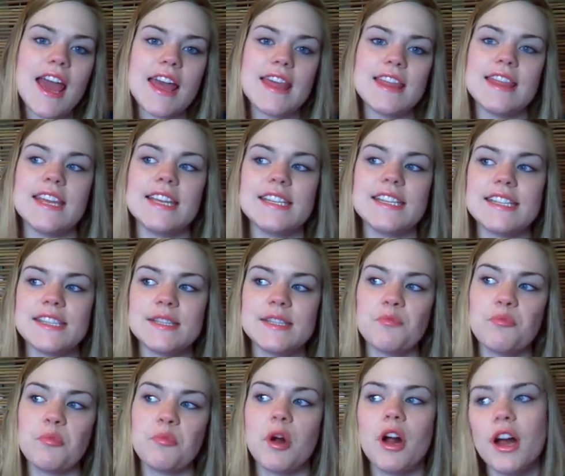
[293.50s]
This
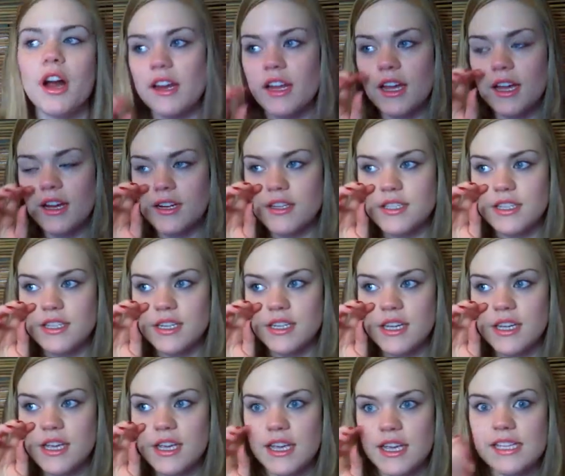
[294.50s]
product
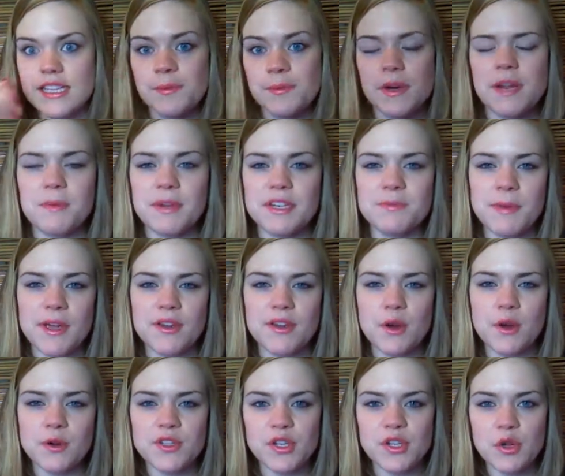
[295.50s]
is pretty much my
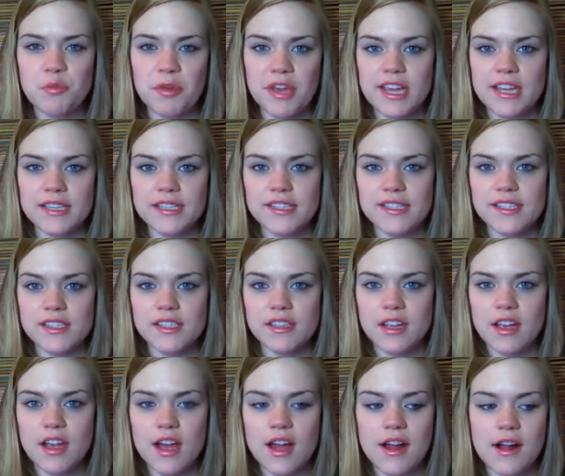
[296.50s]
go-to base.
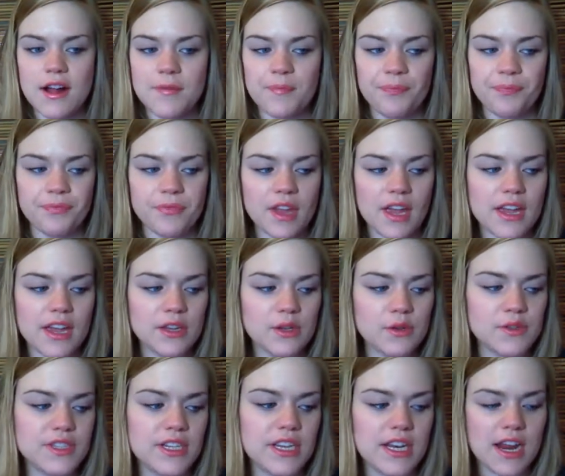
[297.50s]
I
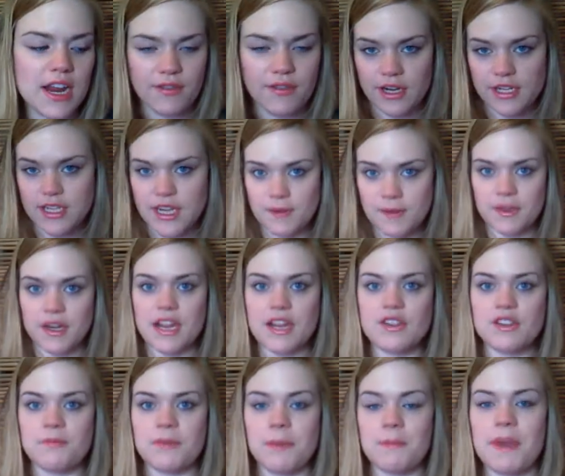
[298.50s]
use it every time that I
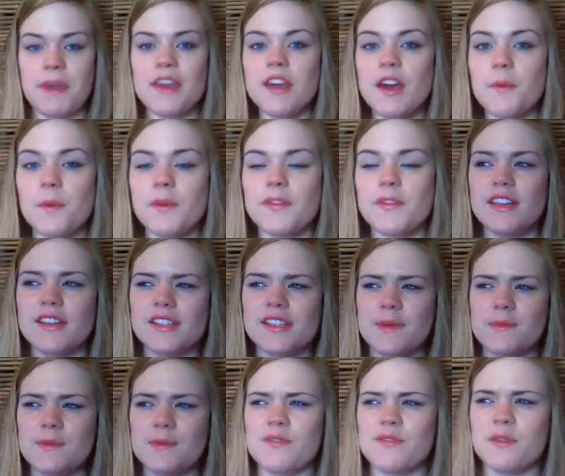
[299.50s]
do my makeup, with the
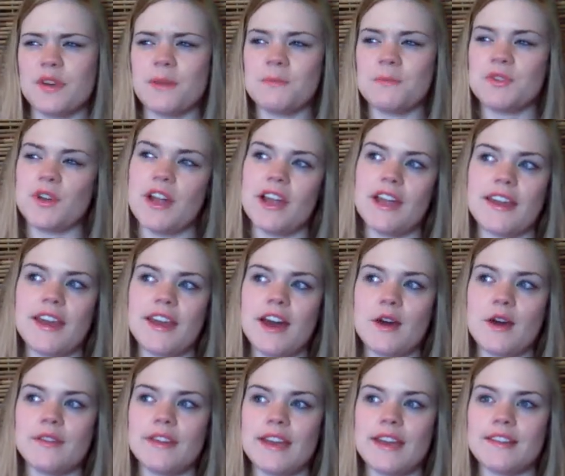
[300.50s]
exception of when I'm trying
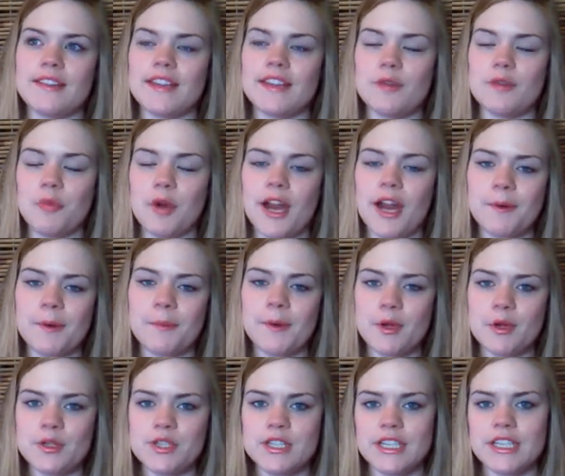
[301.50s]
out like the primer
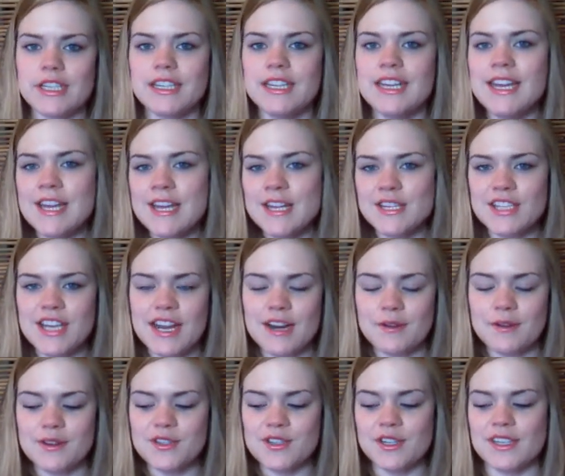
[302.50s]
potion,
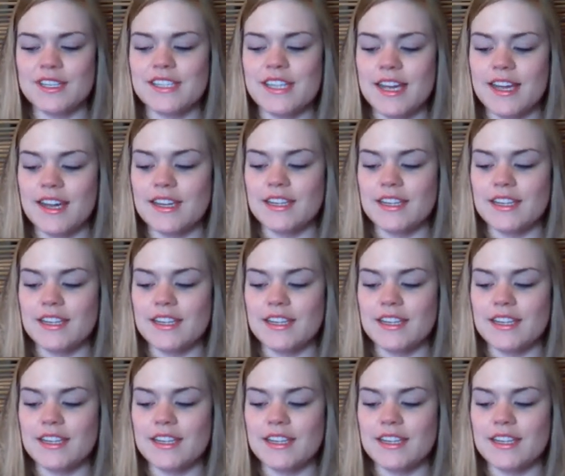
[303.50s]
shadow insurance, that